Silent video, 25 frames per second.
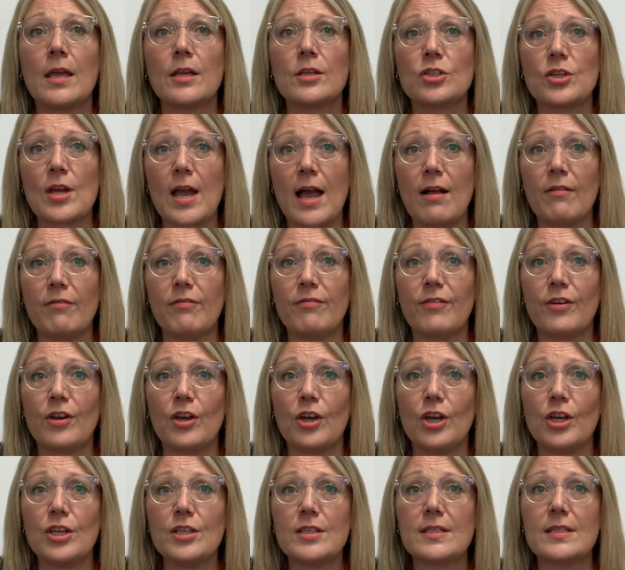Child
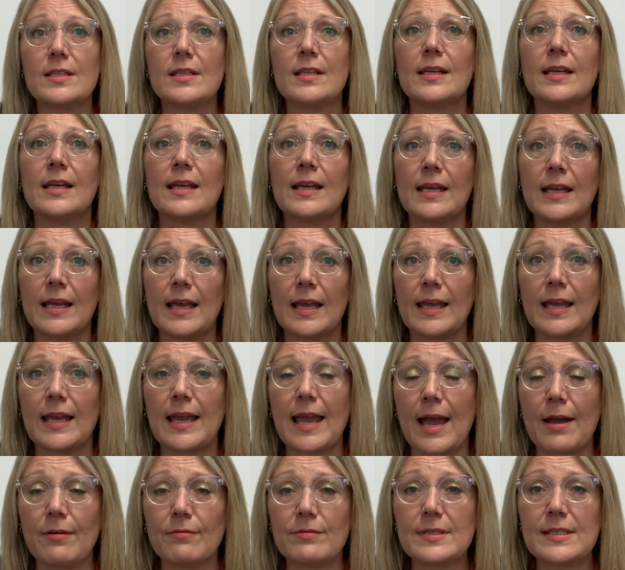First,
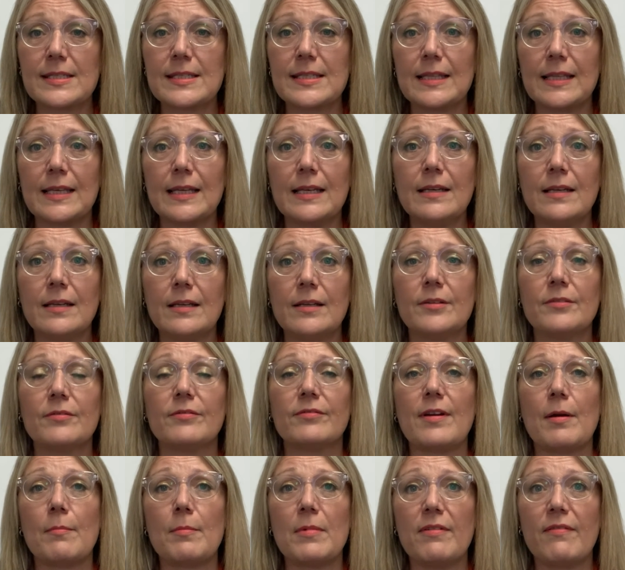counselling,
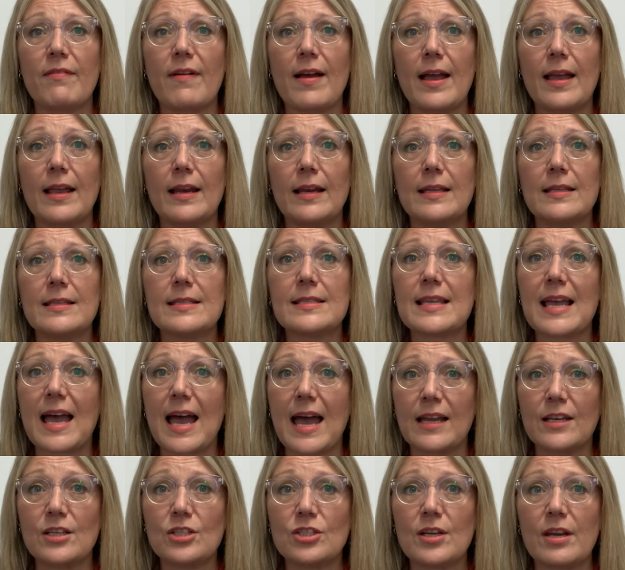family violence
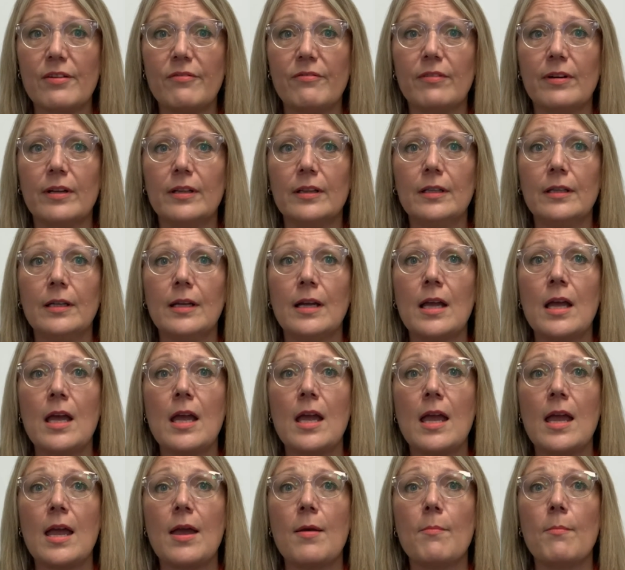and general,
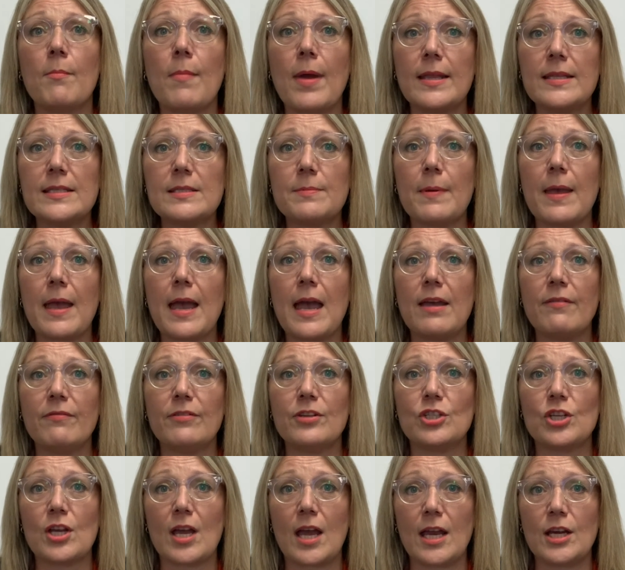men's behaviour
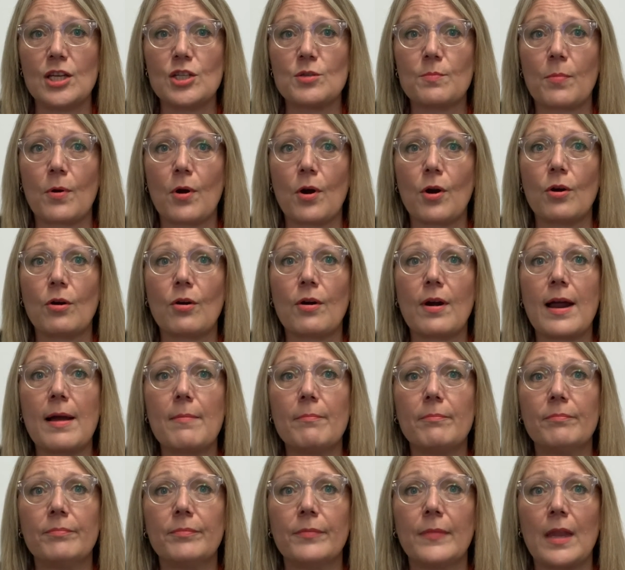change
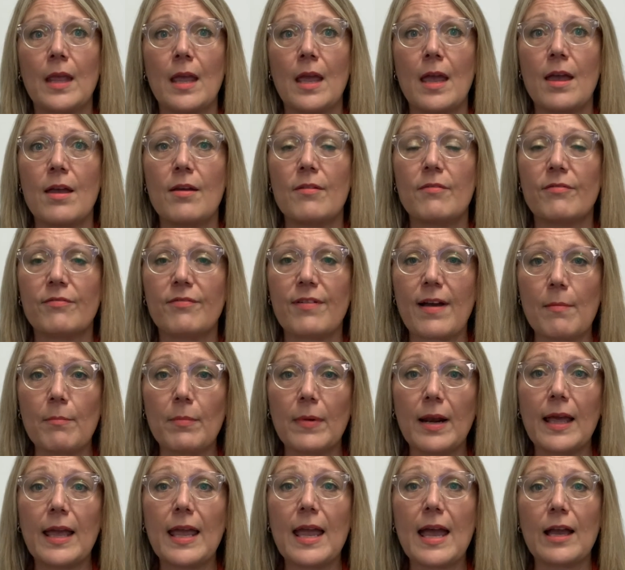programme,
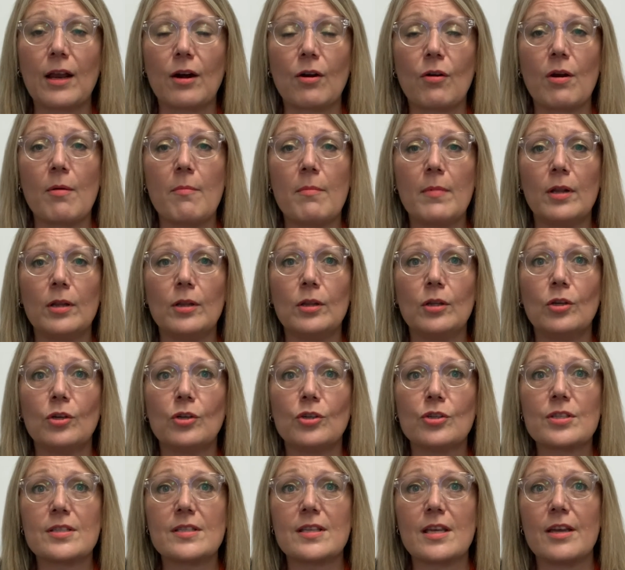family and criminal
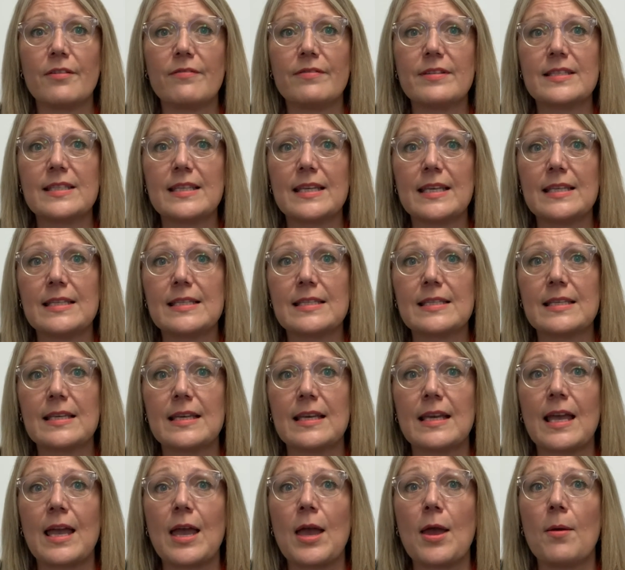law services,
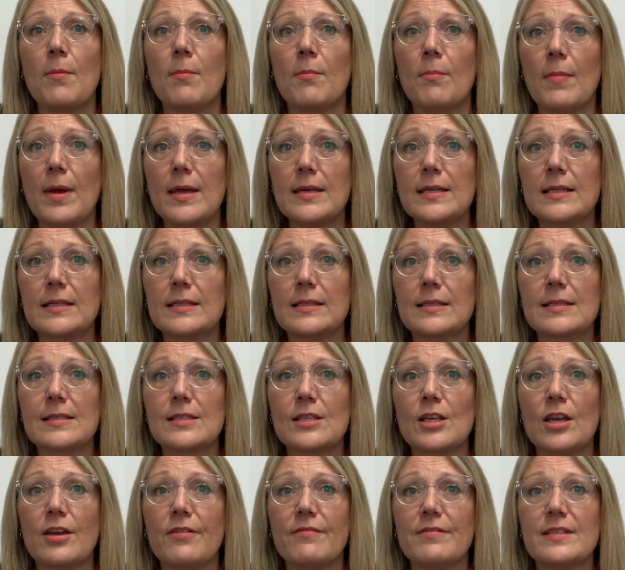medical
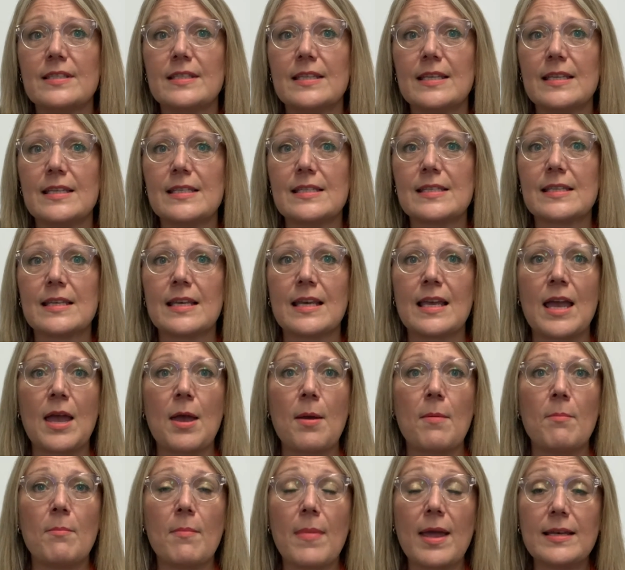services,
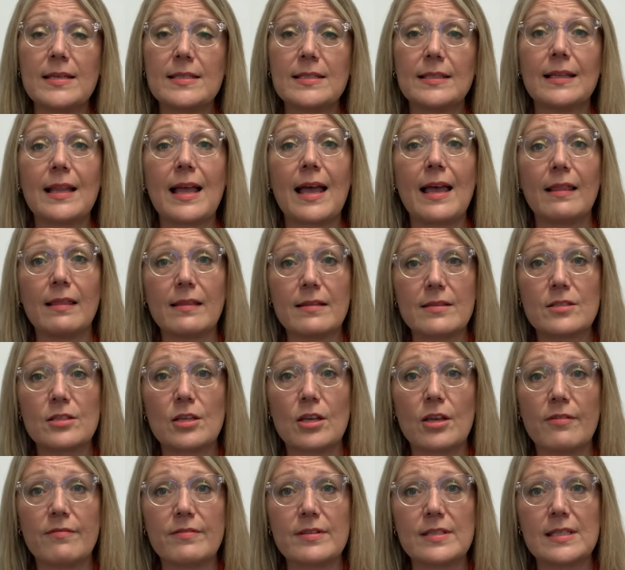mental health
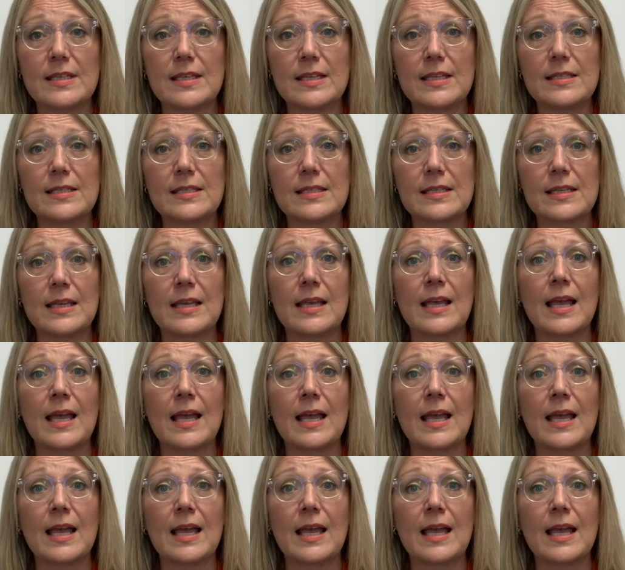services,